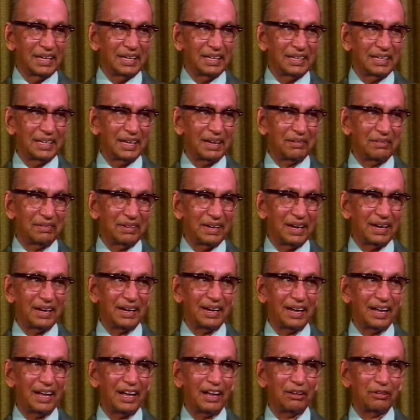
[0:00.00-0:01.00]

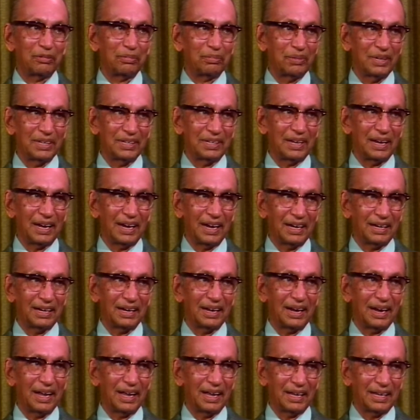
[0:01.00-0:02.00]
7.5 months
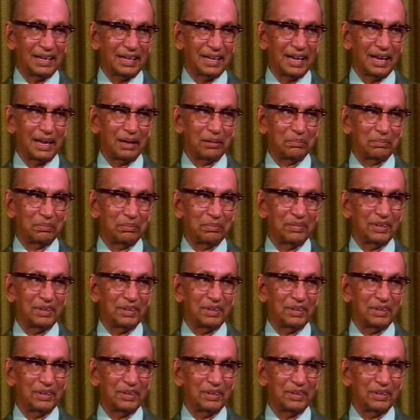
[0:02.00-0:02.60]
later, I came